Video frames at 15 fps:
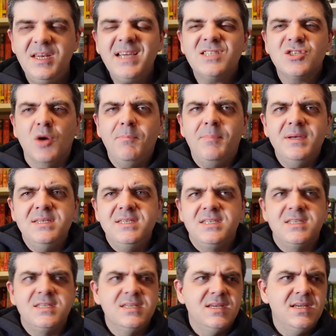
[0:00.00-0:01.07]
Next up
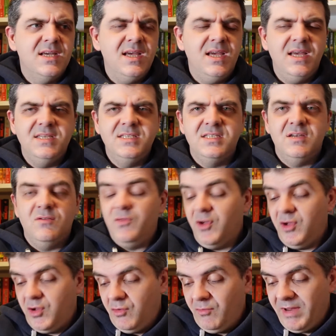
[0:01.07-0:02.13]
is is
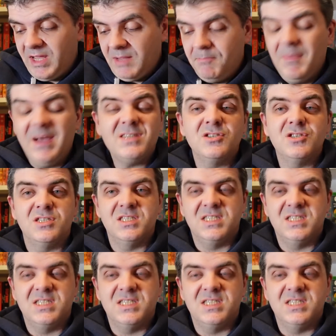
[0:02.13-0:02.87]
Eureka Masters of